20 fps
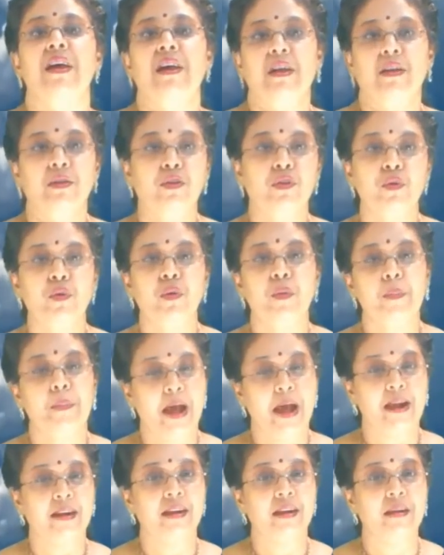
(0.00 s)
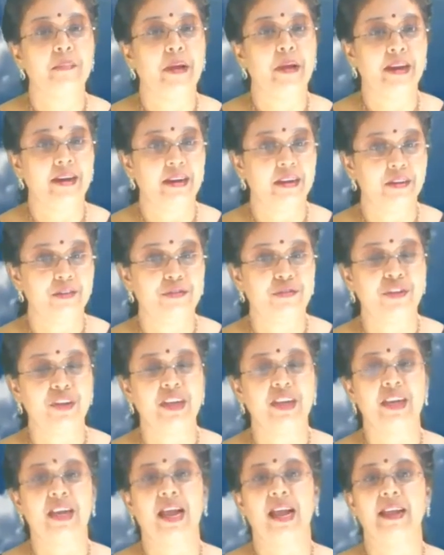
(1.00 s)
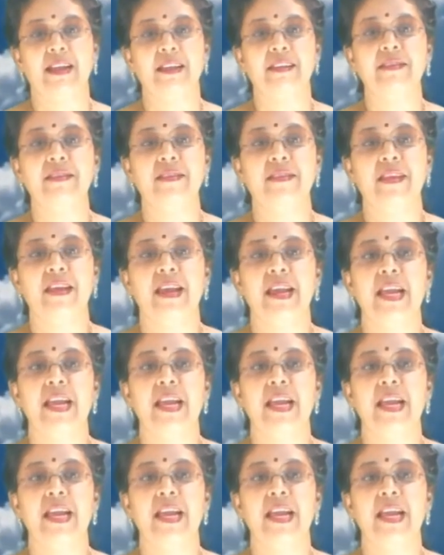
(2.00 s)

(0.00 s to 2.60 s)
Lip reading: two parallel magnetic field lines,